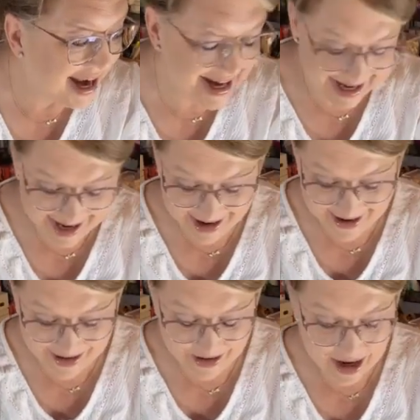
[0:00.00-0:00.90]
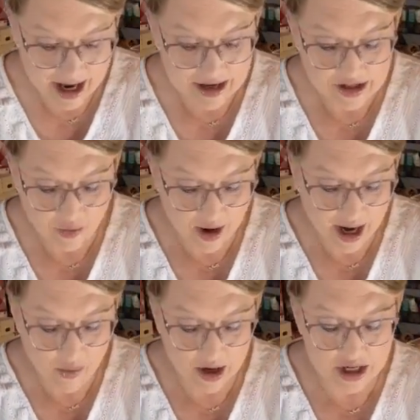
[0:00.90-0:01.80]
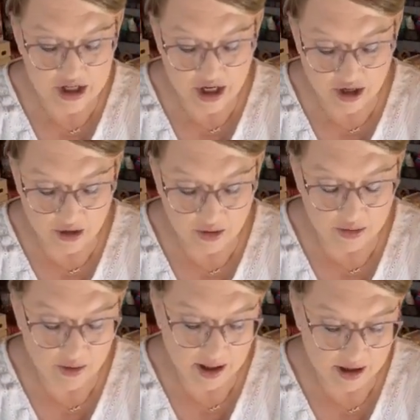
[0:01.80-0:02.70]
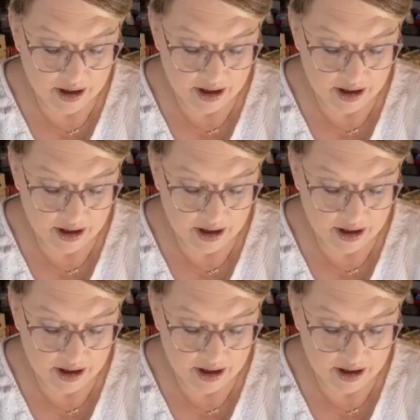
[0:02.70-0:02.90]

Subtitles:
Thank you. So what I want to do